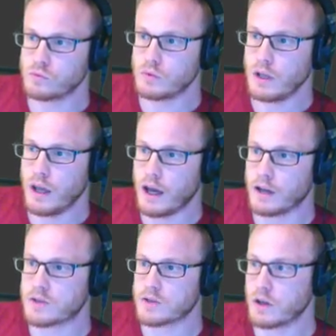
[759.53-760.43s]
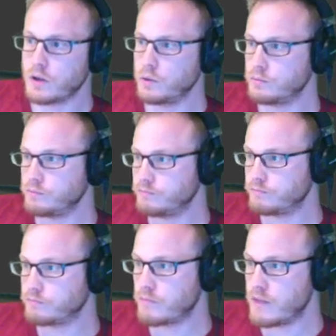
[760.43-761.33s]
Yeah, so
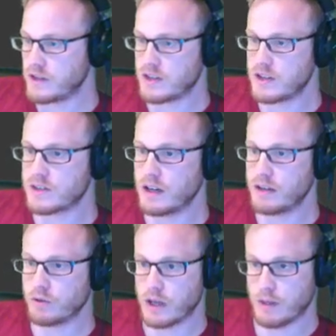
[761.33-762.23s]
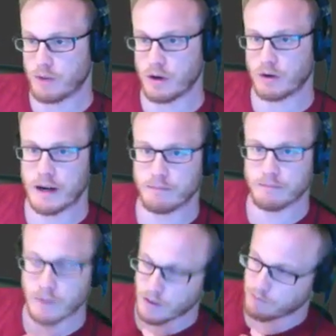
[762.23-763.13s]
this is the level kit program
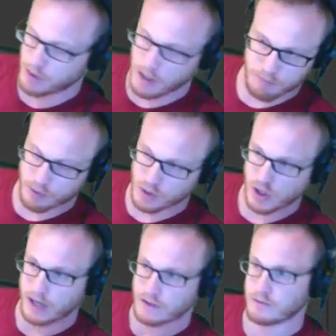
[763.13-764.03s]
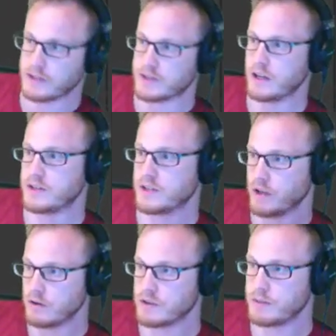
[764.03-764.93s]
project. It's a
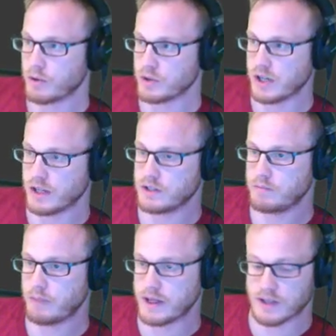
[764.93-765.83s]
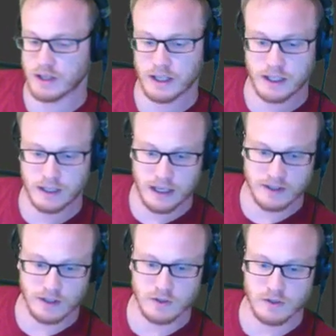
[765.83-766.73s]
Unity project. You basically get
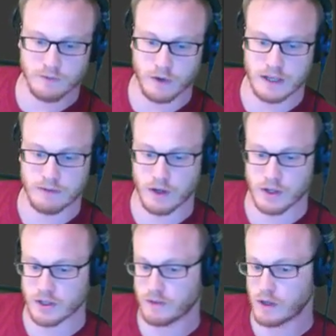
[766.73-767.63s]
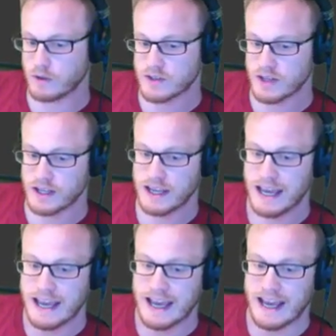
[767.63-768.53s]
to use the free version of Unity
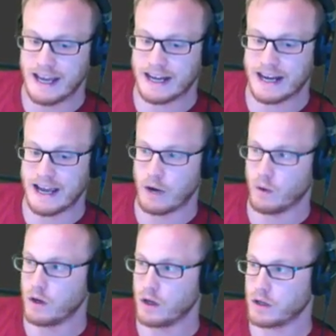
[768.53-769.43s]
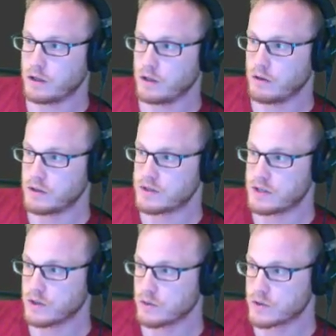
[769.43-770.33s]
and our Unity
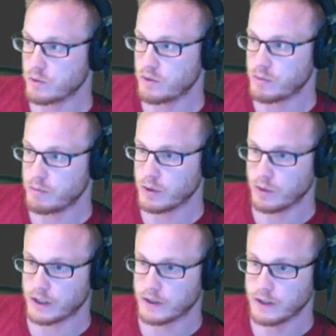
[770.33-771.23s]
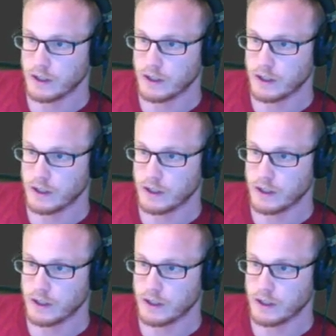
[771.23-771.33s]
tools that we've been building